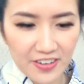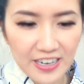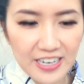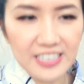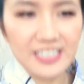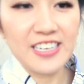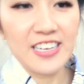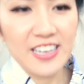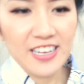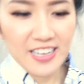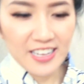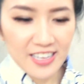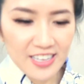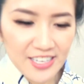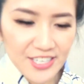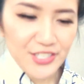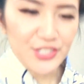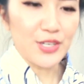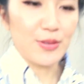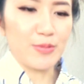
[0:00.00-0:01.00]
great.
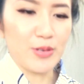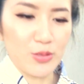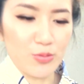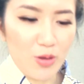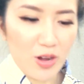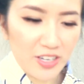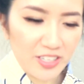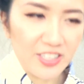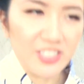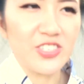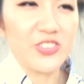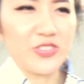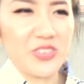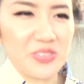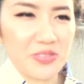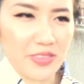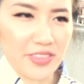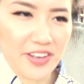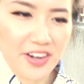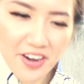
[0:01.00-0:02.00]
So I'm just walking the
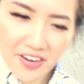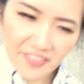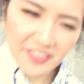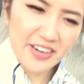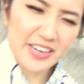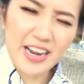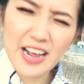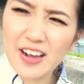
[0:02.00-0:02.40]
streets with it on right